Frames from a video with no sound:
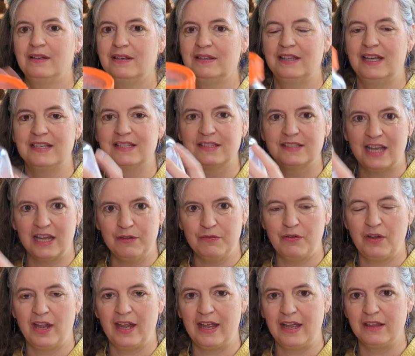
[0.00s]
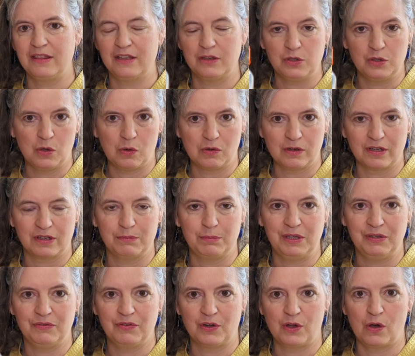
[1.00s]
They're safe here. They're not going to be
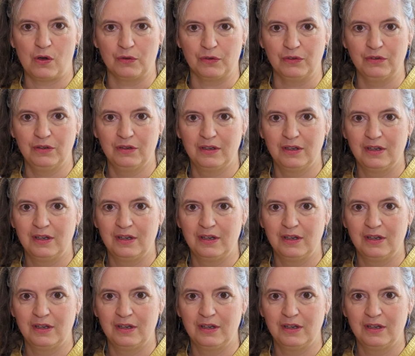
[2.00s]
forgotten,